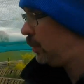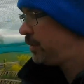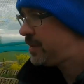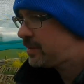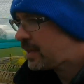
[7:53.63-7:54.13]

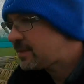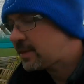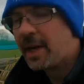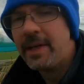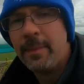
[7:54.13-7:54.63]
once this gets a
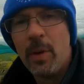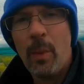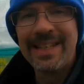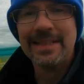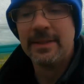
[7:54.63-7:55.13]
tiny bit
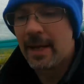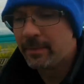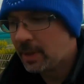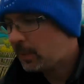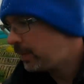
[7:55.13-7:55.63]
wet and damp now,